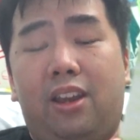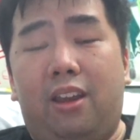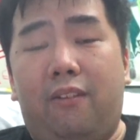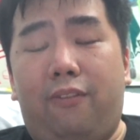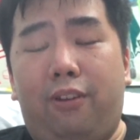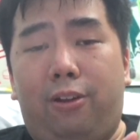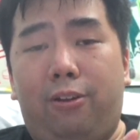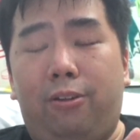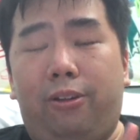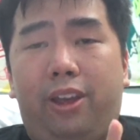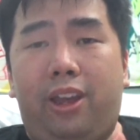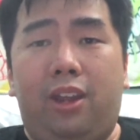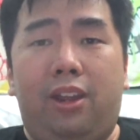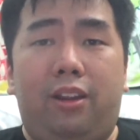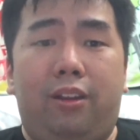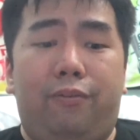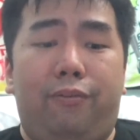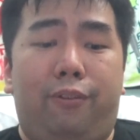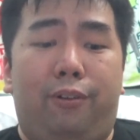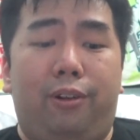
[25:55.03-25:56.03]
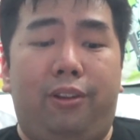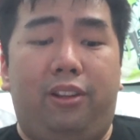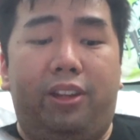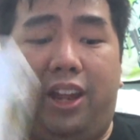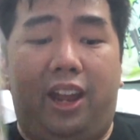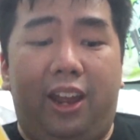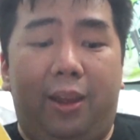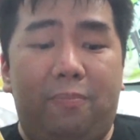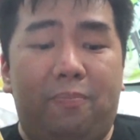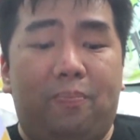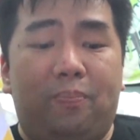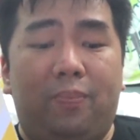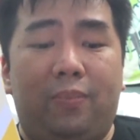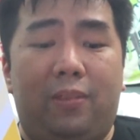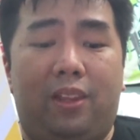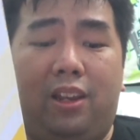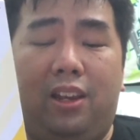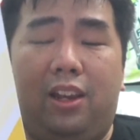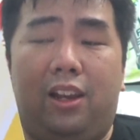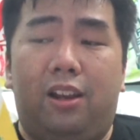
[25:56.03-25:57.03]
If you're looking for
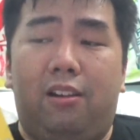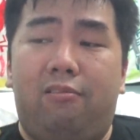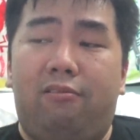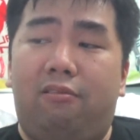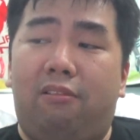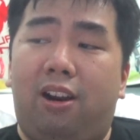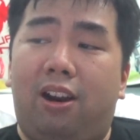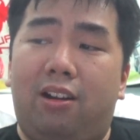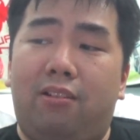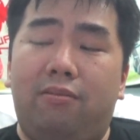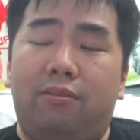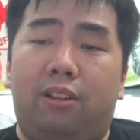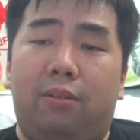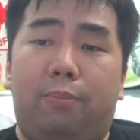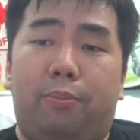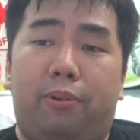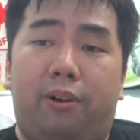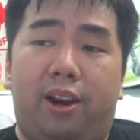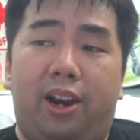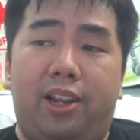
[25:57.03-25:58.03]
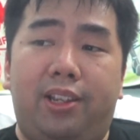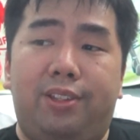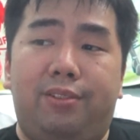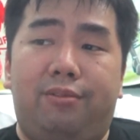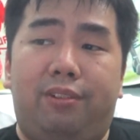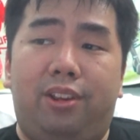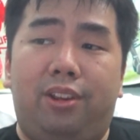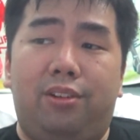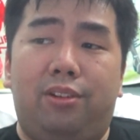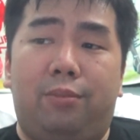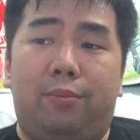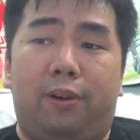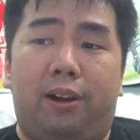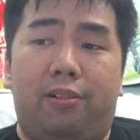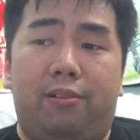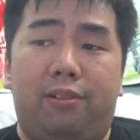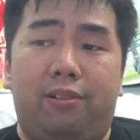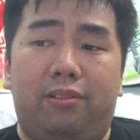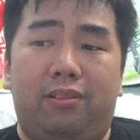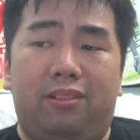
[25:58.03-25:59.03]
them, they are around the price range
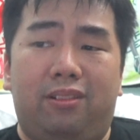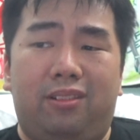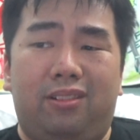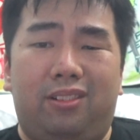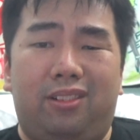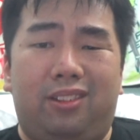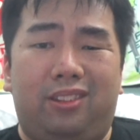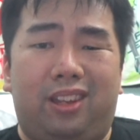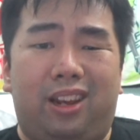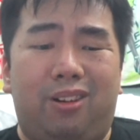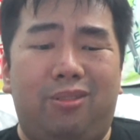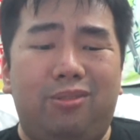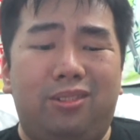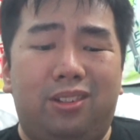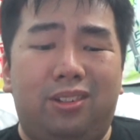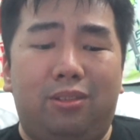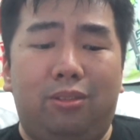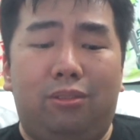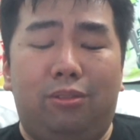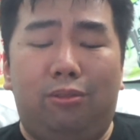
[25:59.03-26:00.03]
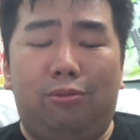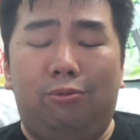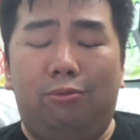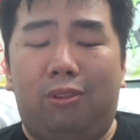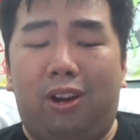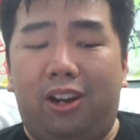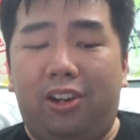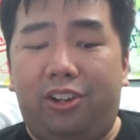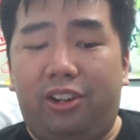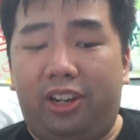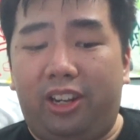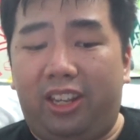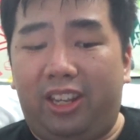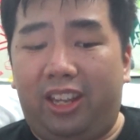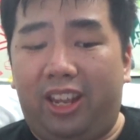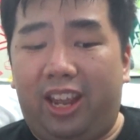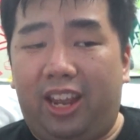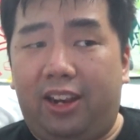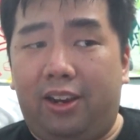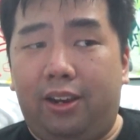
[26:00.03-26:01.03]
about one thousand two hundred
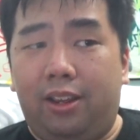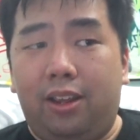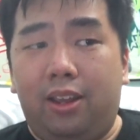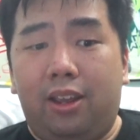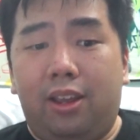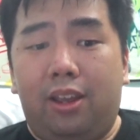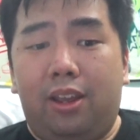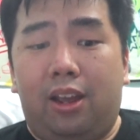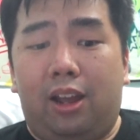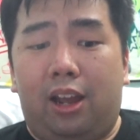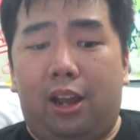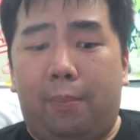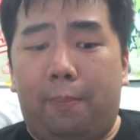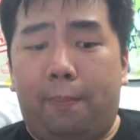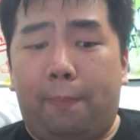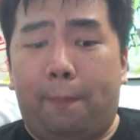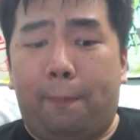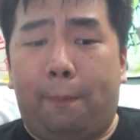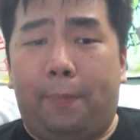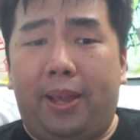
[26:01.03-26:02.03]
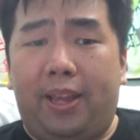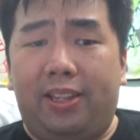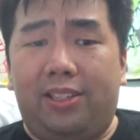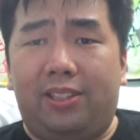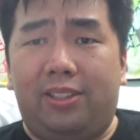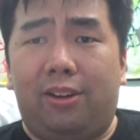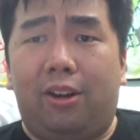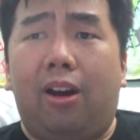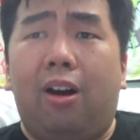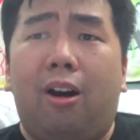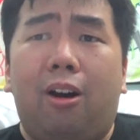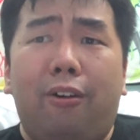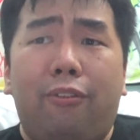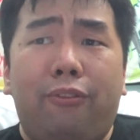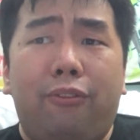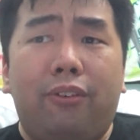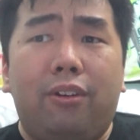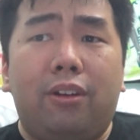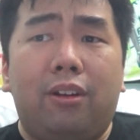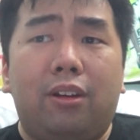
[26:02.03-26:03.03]
yen, um, based
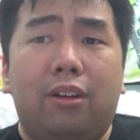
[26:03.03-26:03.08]
off